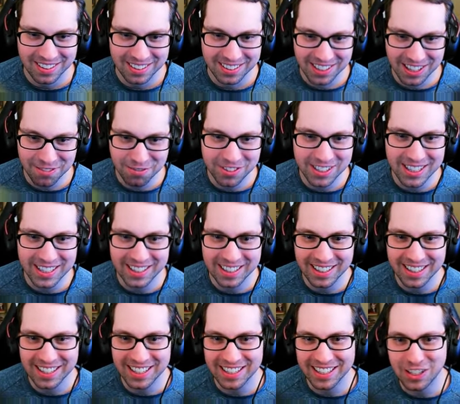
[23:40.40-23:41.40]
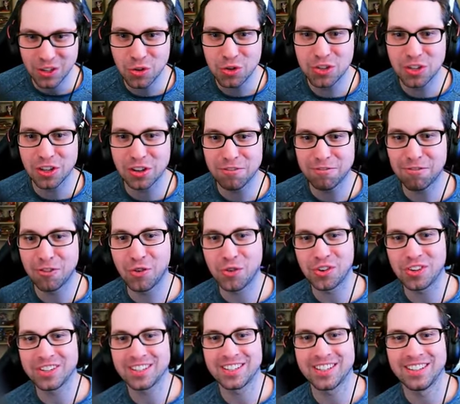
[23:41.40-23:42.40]
lifting the, using the
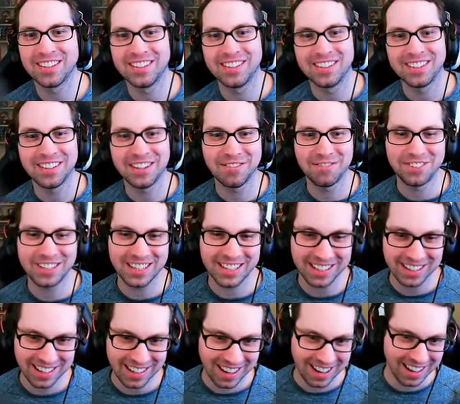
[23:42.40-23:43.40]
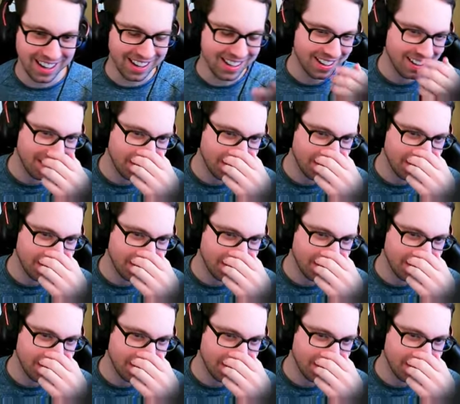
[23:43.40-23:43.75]
force, lifting the